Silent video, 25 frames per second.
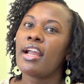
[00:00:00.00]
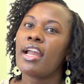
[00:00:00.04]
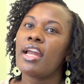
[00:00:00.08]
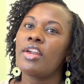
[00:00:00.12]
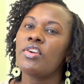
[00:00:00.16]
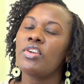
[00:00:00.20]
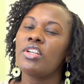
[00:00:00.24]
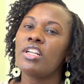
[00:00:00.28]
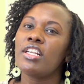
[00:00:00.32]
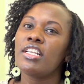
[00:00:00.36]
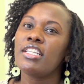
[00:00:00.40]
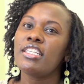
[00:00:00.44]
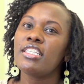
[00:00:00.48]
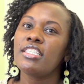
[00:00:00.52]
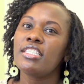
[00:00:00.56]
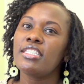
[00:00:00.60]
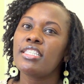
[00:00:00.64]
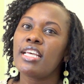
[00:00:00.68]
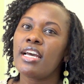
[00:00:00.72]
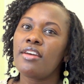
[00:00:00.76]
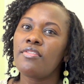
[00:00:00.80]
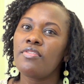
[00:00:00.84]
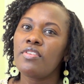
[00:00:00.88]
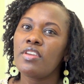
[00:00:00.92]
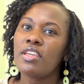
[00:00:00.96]
currently
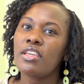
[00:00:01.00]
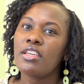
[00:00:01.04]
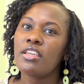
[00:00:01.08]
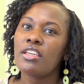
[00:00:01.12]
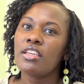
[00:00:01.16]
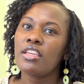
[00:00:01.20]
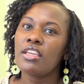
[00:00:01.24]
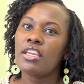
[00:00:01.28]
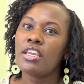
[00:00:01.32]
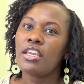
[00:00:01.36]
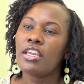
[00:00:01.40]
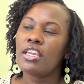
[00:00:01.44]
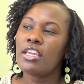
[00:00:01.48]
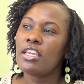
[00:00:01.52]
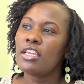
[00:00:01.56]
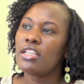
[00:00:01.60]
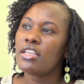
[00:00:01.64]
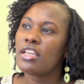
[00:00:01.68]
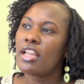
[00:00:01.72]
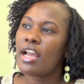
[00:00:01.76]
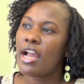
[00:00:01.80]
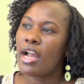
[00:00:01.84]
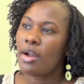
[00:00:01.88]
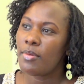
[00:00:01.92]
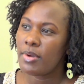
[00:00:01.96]
serving
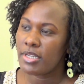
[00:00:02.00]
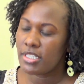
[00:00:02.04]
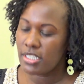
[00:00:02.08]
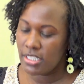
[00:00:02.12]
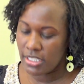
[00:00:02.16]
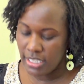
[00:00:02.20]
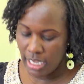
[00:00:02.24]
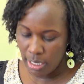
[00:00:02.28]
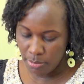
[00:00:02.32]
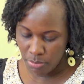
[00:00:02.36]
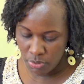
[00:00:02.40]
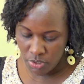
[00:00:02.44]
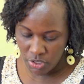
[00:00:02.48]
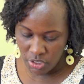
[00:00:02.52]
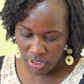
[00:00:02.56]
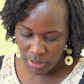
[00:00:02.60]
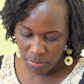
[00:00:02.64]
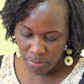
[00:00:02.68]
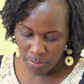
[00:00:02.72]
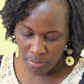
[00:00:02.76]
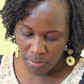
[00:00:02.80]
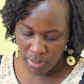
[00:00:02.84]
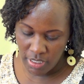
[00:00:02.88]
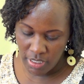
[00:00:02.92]
in our discipleship